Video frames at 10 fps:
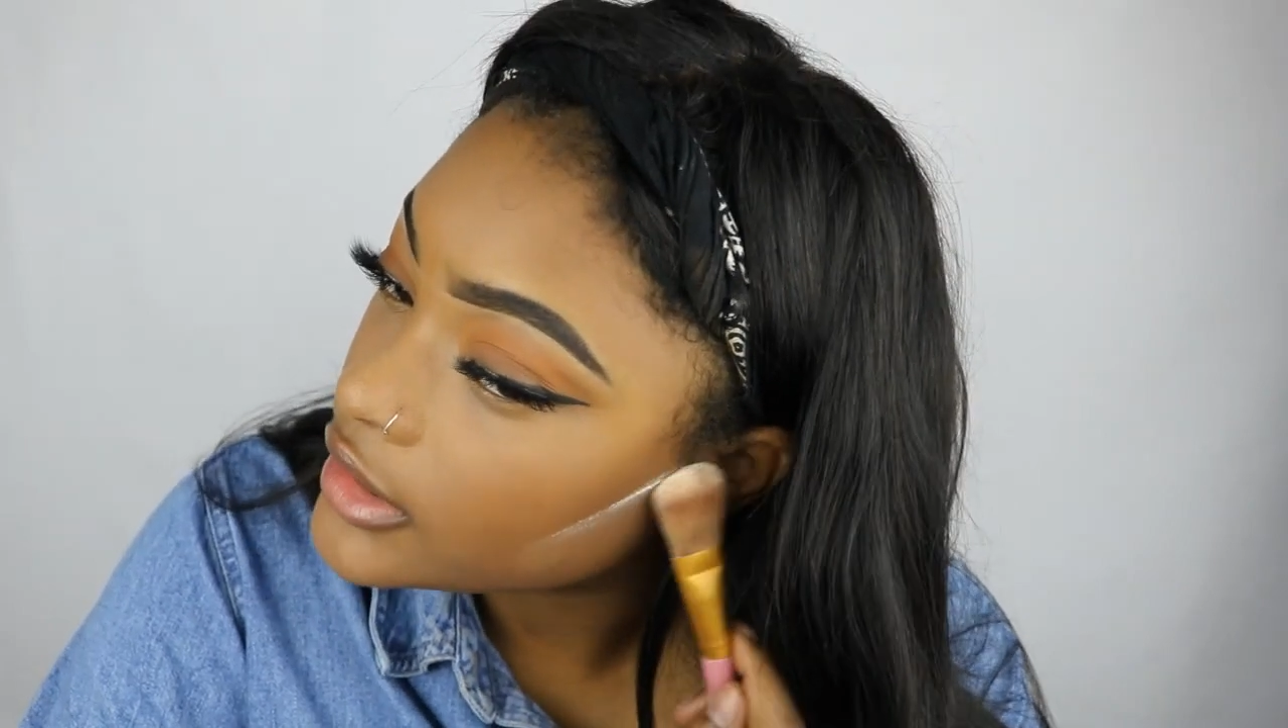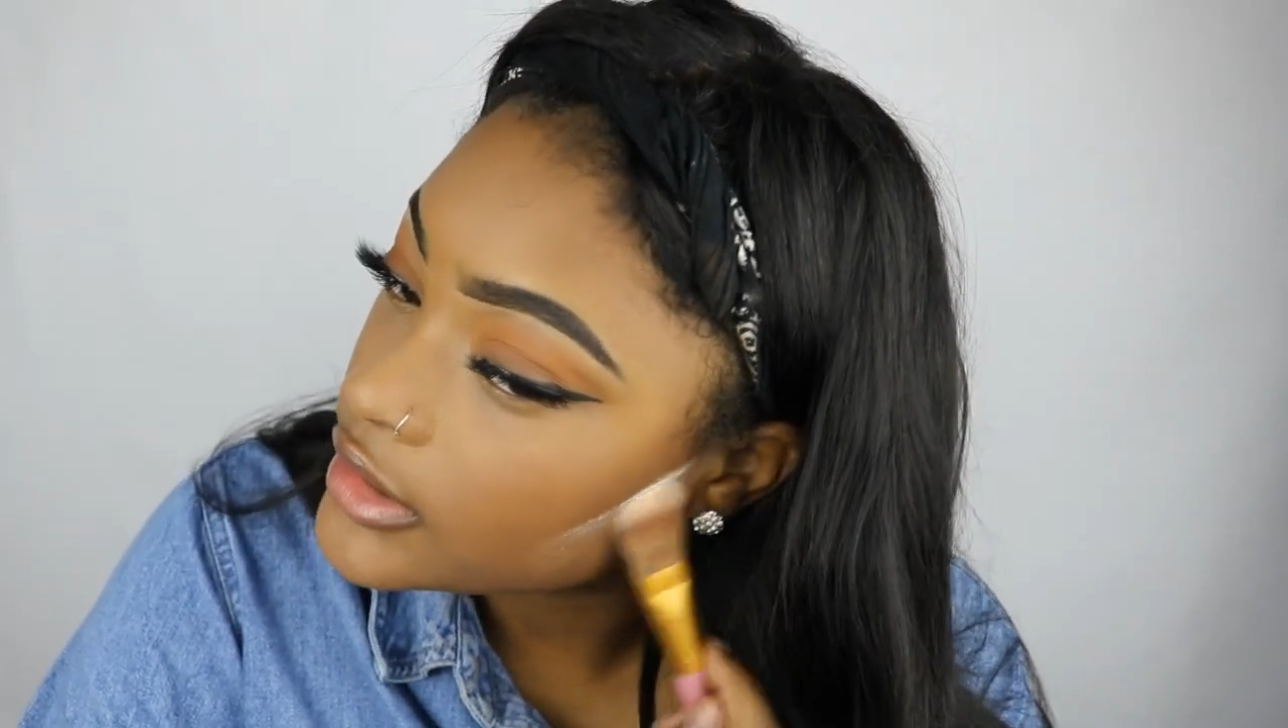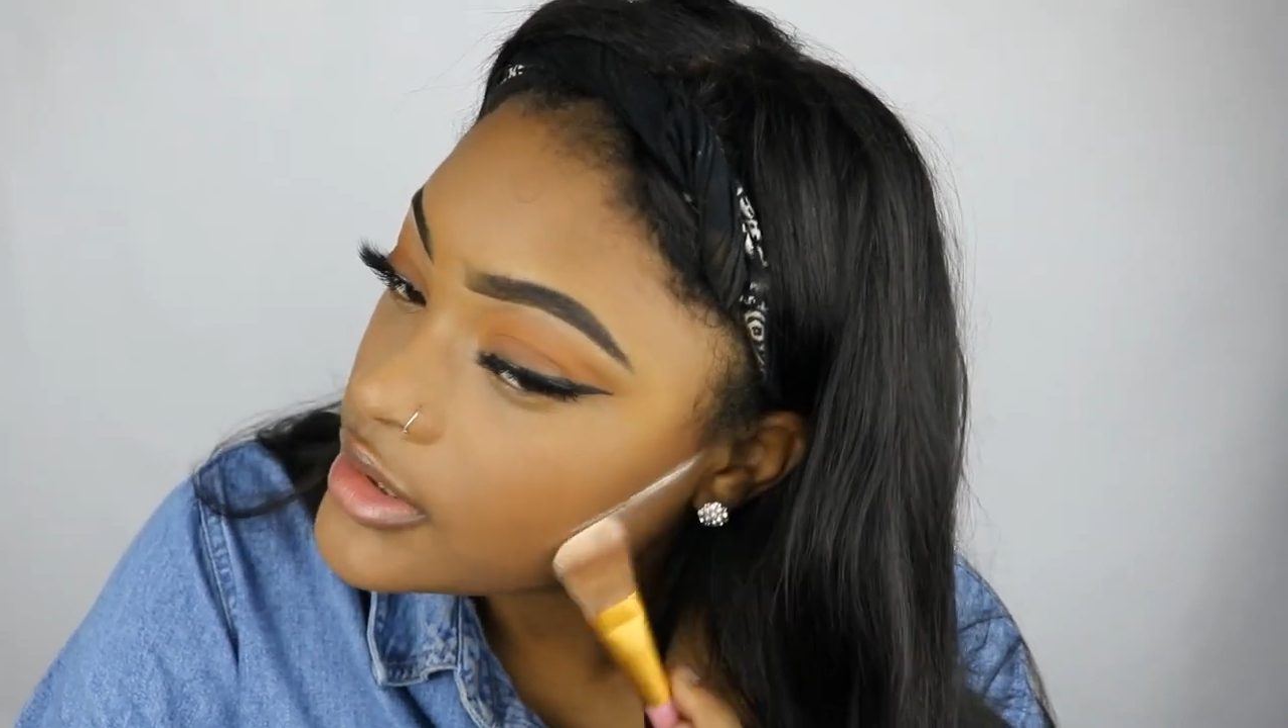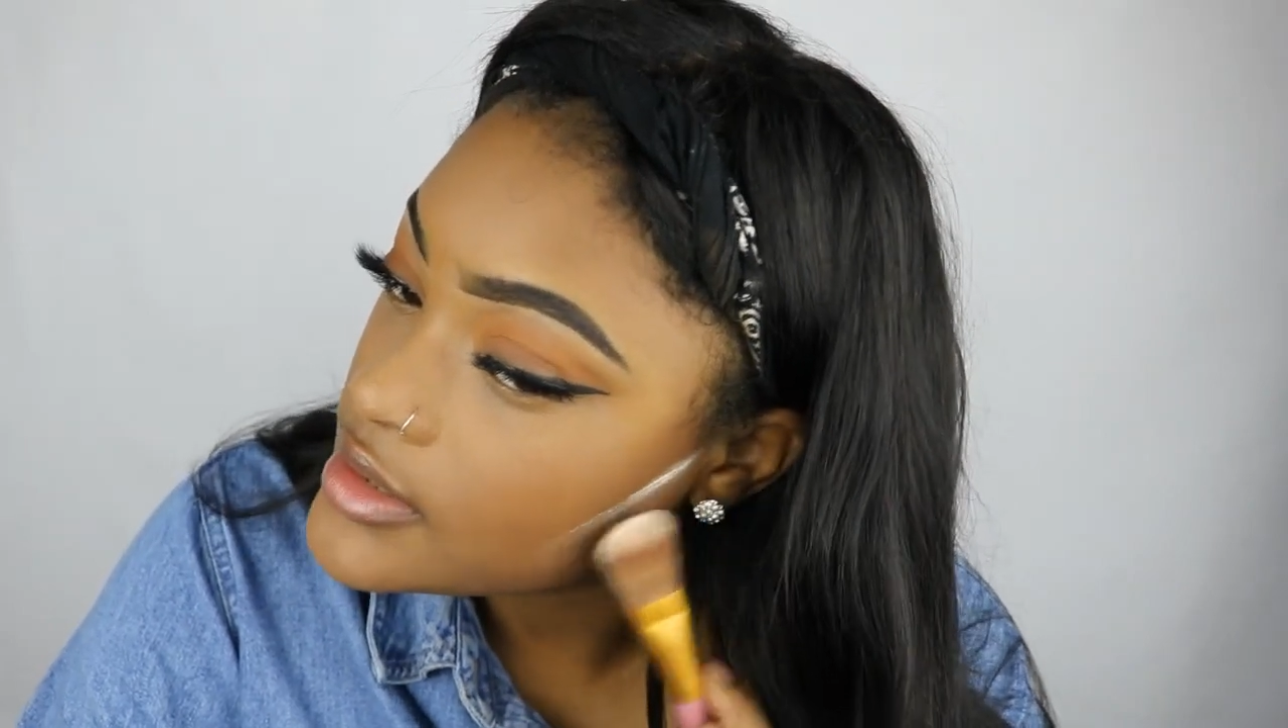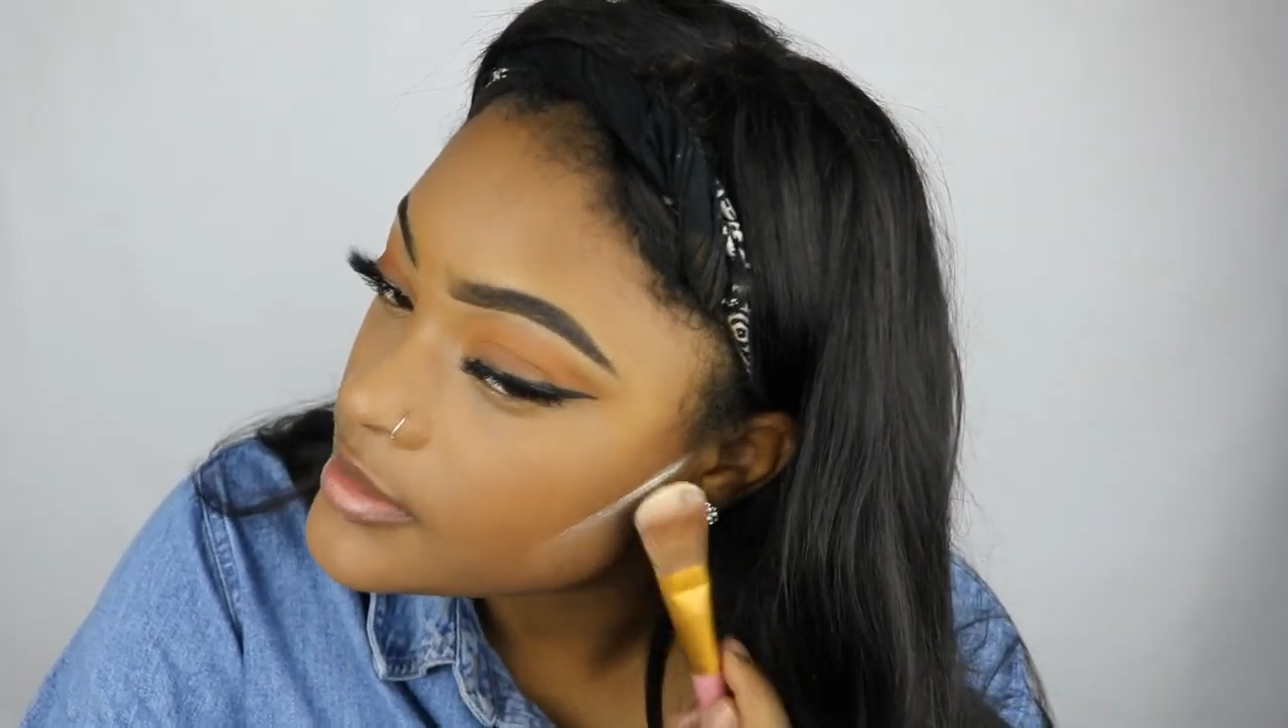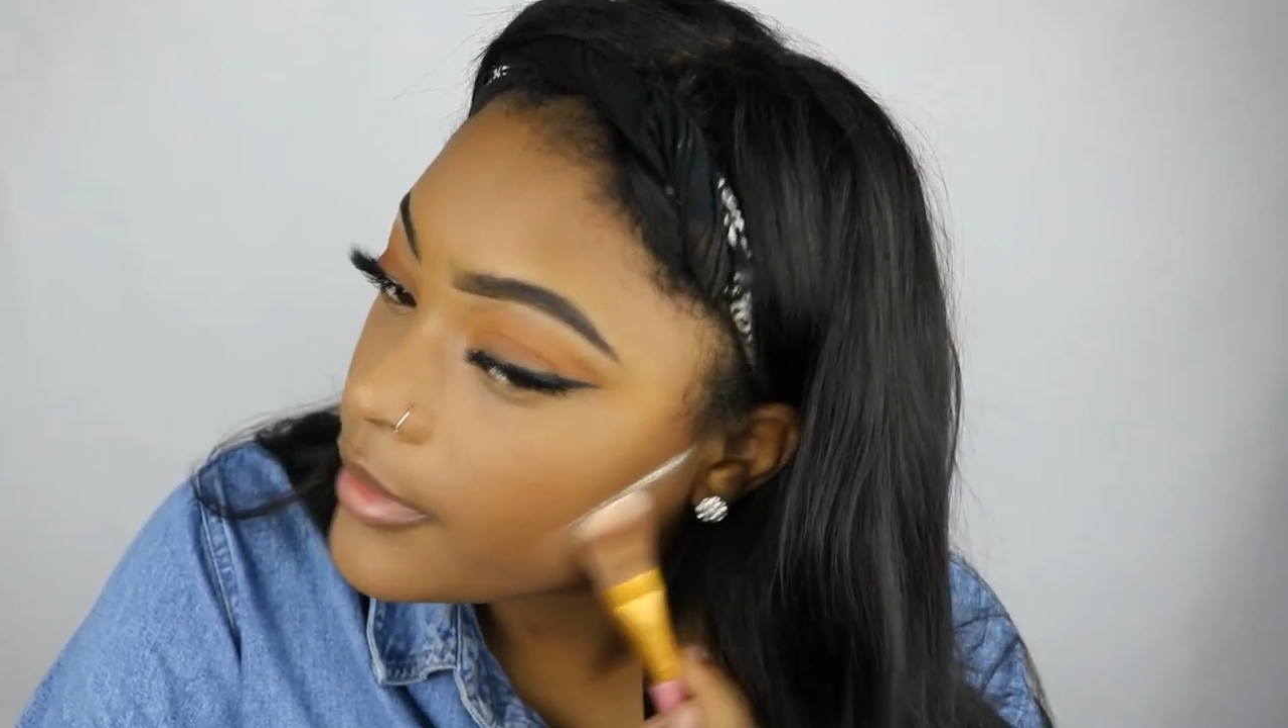let this